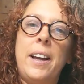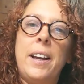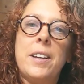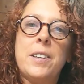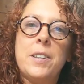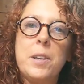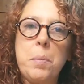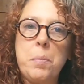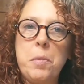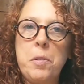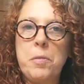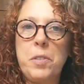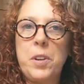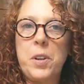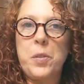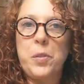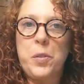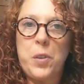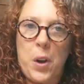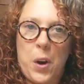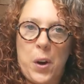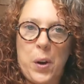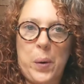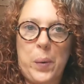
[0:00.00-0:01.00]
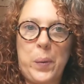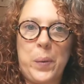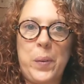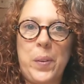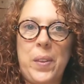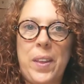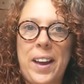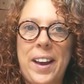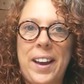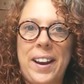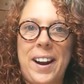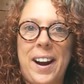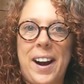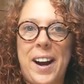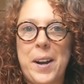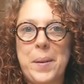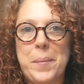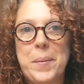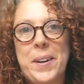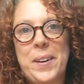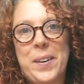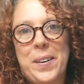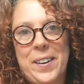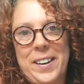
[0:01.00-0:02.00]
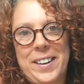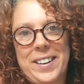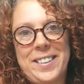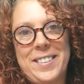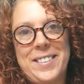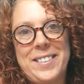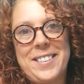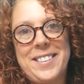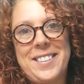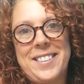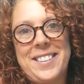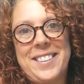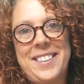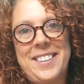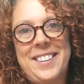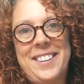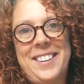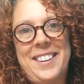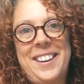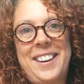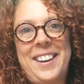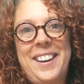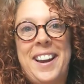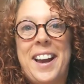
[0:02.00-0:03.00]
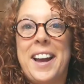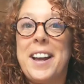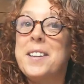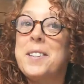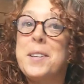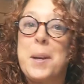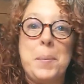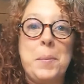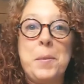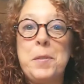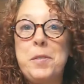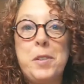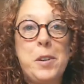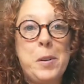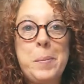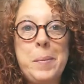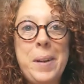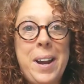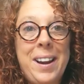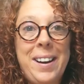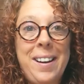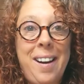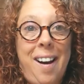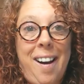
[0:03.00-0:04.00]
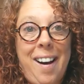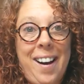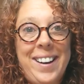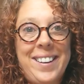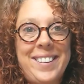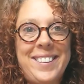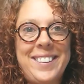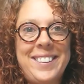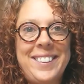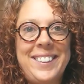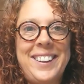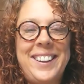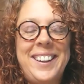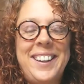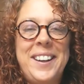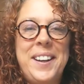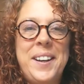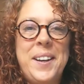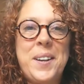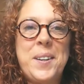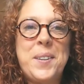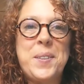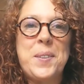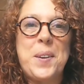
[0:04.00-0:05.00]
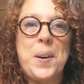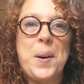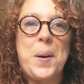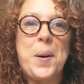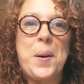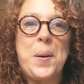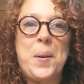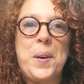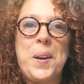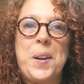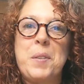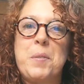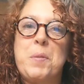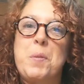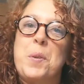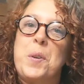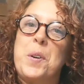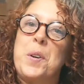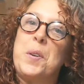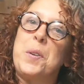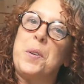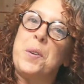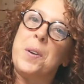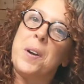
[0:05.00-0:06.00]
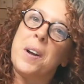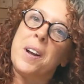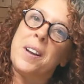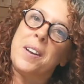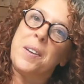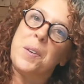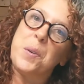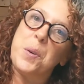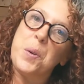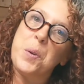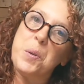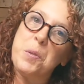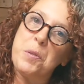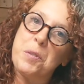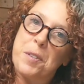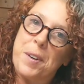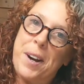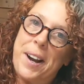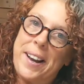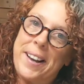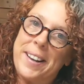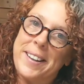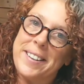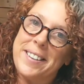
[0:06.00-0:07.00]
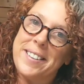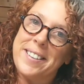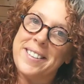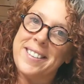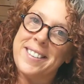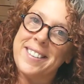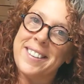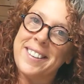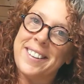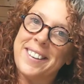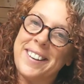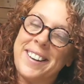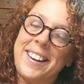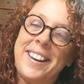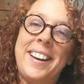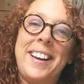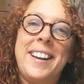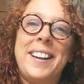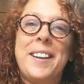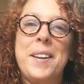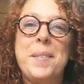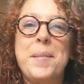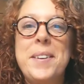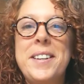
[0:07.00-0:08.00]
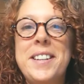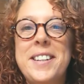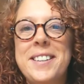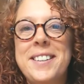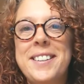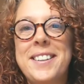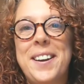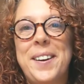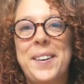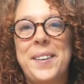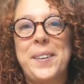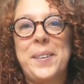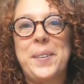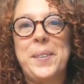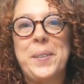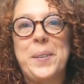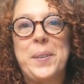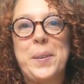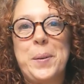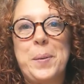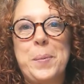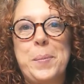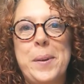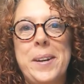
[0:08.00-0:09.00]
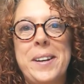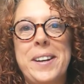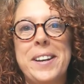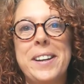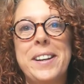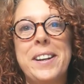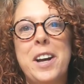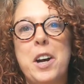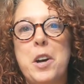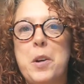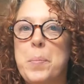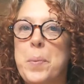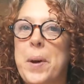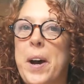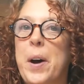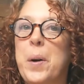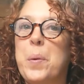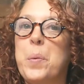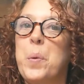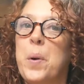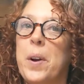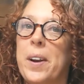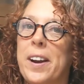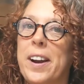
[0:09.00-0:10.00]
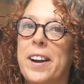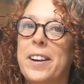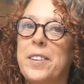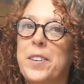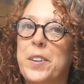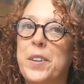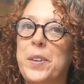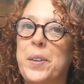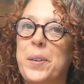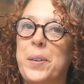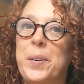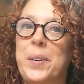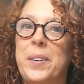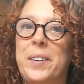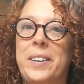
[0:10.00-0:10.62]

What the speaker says: Some of you know that I'm an artist, and some of you may not. So if we're new friends, let me just tell you a little bit about what I do